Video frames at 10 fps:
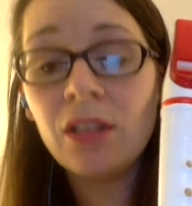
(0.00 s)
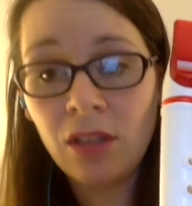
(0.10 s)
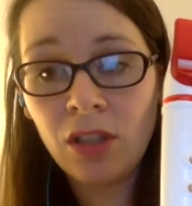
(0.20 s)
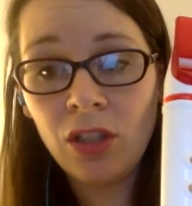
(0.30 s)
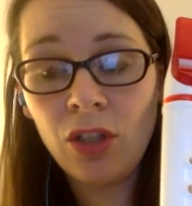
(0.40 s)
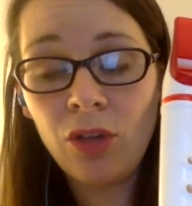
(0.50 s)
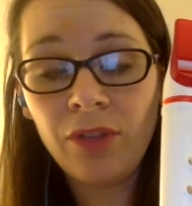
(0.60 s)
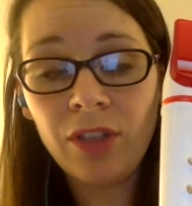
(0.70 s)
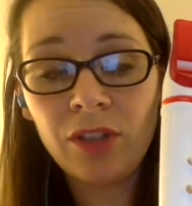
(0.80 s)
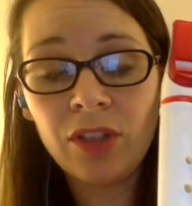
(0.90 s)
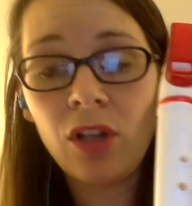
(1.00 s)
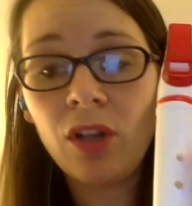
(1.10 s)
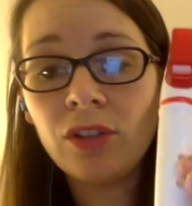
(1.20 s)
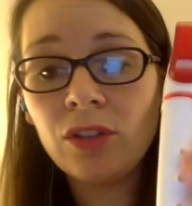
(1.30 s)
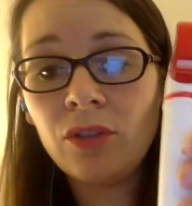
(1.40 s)
no fingers at all. So
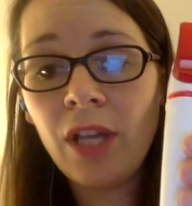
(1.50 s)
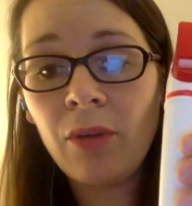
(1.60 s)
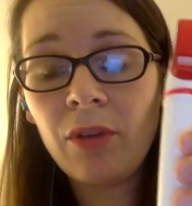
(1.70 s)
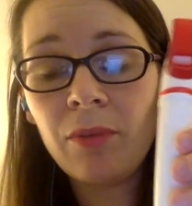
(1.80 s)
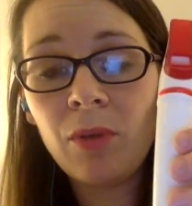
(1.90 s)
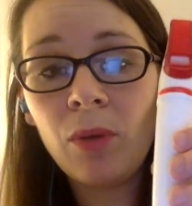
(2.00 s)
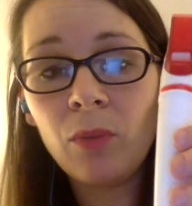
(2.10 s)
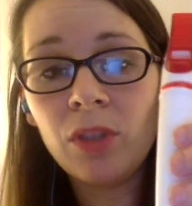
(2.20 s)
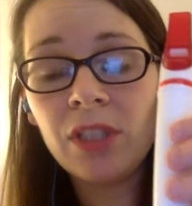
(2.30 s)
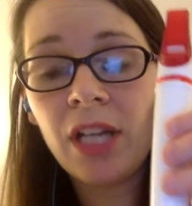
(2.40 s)
do that with me one more time.